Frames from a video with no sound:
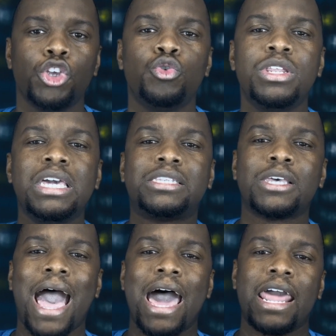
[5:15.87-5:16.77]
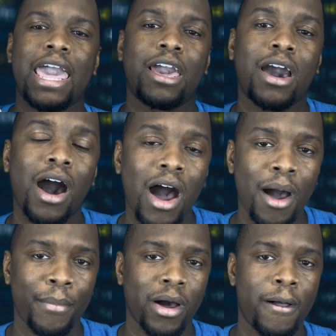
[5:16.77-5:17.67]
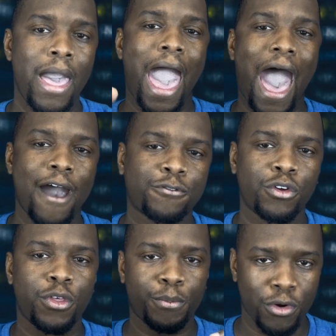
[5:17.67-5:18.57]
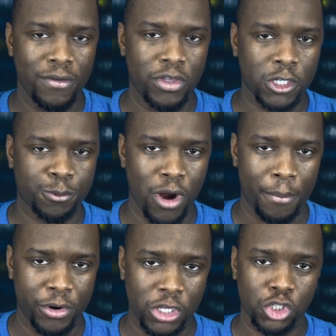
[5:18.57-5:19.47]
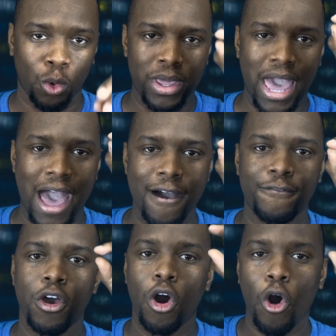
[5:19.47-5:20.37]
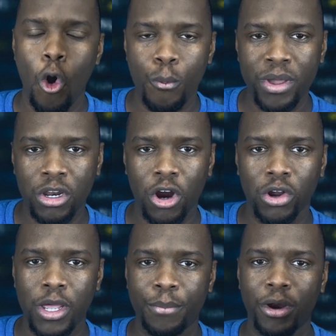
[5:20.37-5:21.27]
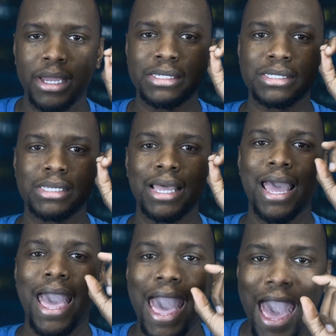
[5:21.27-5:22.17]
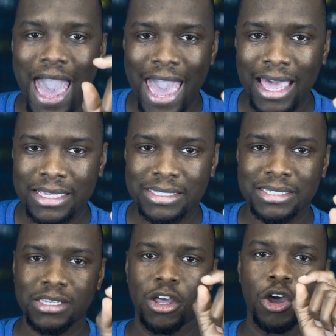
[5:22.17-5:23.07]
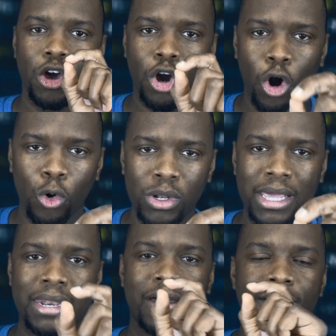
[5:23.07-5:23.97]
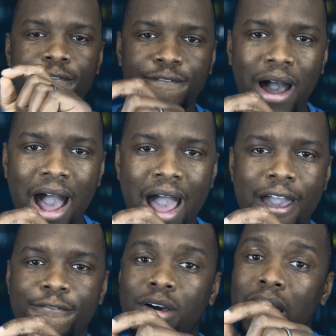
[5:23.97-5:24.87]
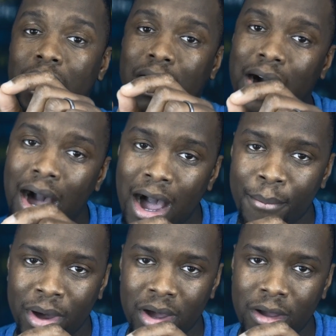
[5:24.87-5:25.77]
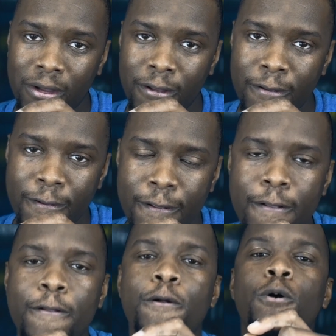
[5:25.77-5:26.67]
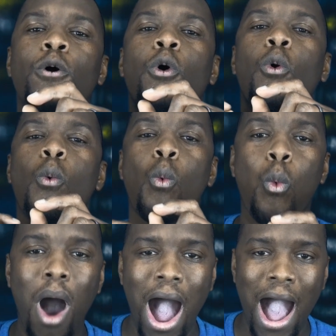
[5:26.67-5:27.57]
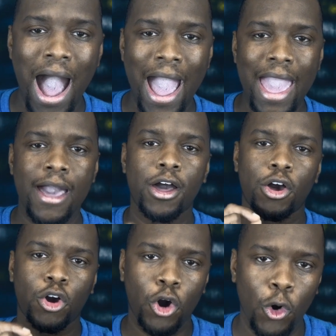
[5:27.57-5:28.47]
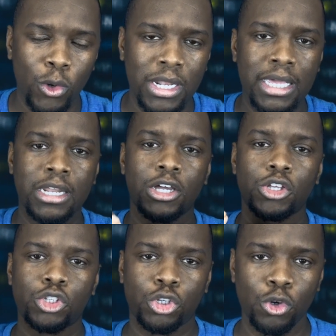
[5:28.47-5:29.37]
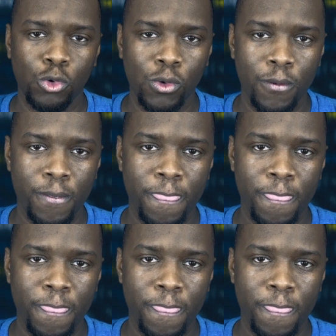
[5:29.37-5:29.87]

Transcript: you need to add a comma after the previous property. So we have open curly brace, x colon 5, comma, y colon 2.